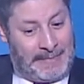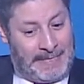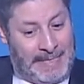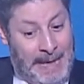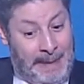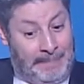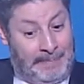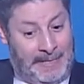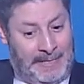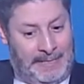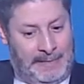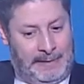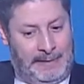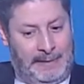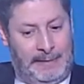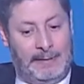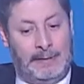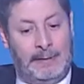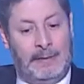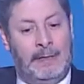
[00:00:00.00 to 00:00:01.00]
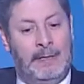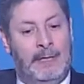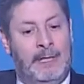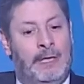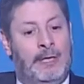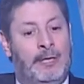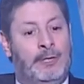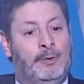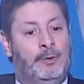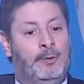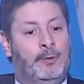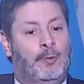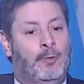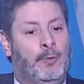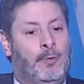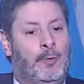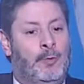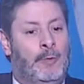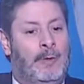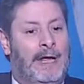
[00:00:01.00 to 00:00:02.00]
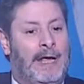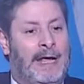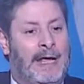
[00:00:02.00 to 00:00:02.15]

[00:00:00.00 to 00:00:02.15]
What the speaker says: capital to